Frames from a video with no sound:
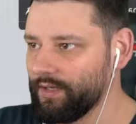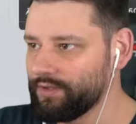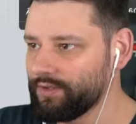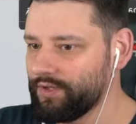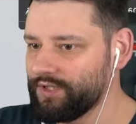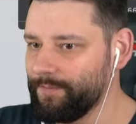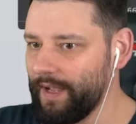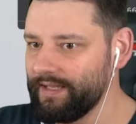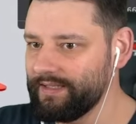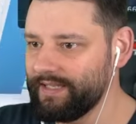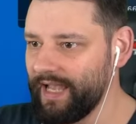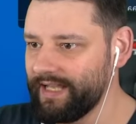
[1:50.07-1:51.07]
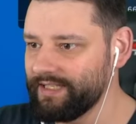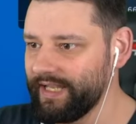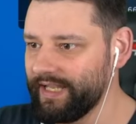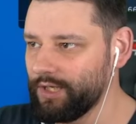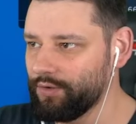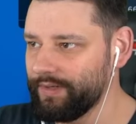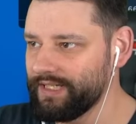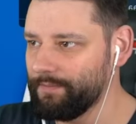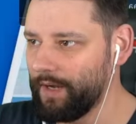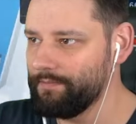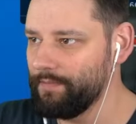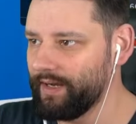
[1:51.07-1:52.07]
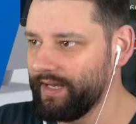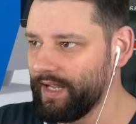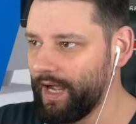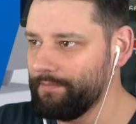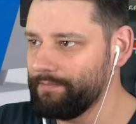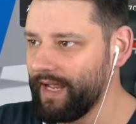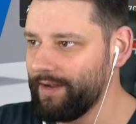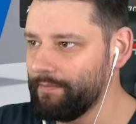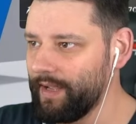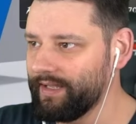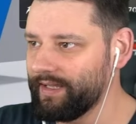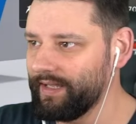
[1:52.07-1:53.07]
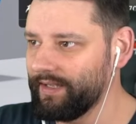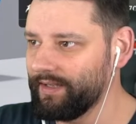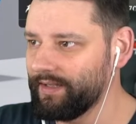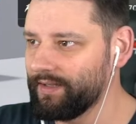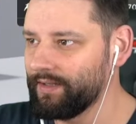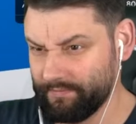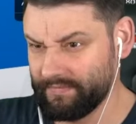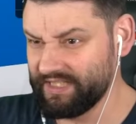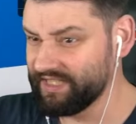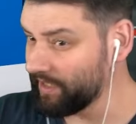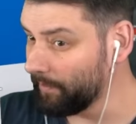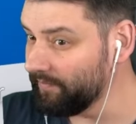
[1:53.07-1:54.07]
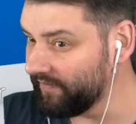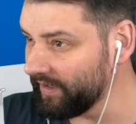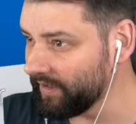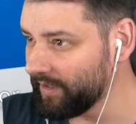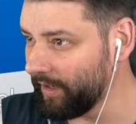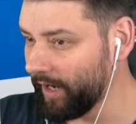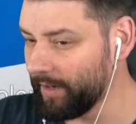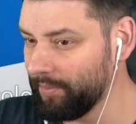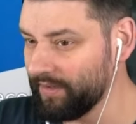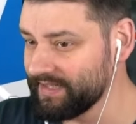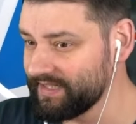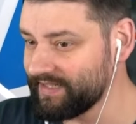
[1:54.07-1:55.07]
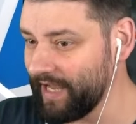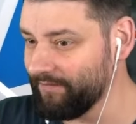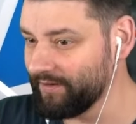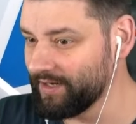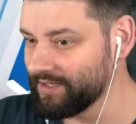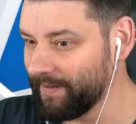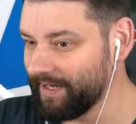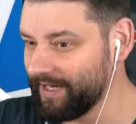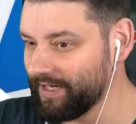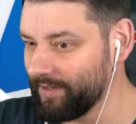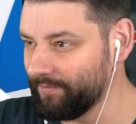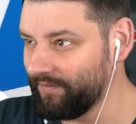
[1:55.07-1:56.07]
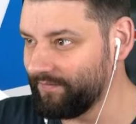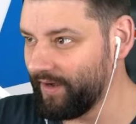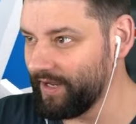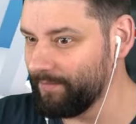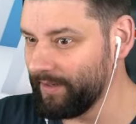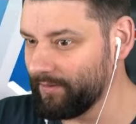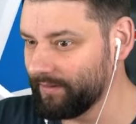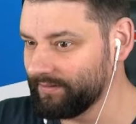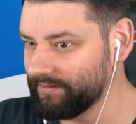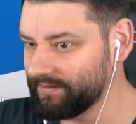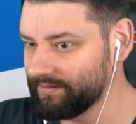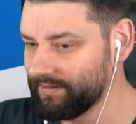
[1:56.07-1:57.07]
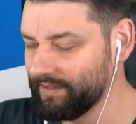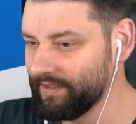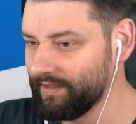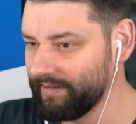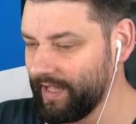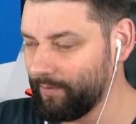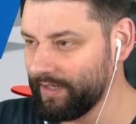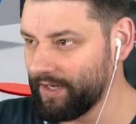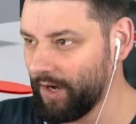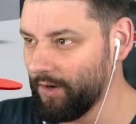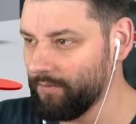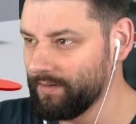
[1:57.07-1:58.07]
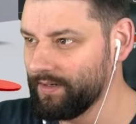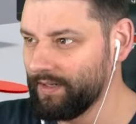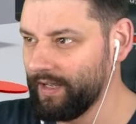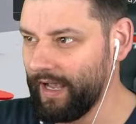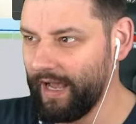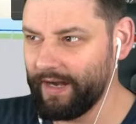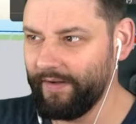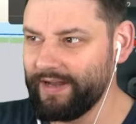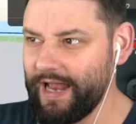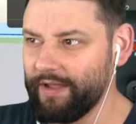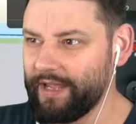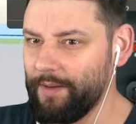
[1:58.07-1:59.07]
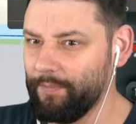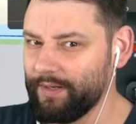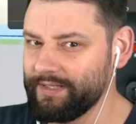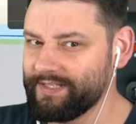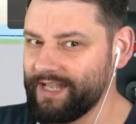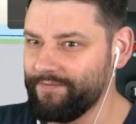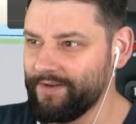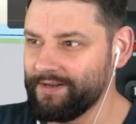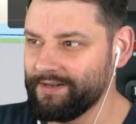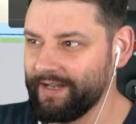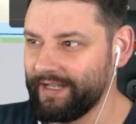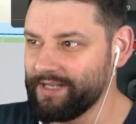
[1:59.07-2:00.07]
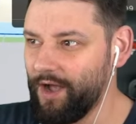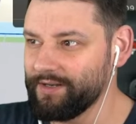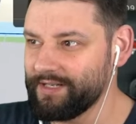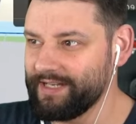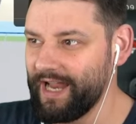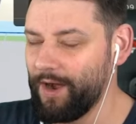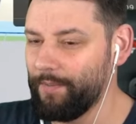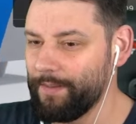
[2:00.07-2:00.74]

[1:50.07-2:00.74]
So spend 10 to increase my money. I'm now making something. I can plus seven onto my income for 30 big ones. There we go. And I'm now getting plus seven. It's hard to tell.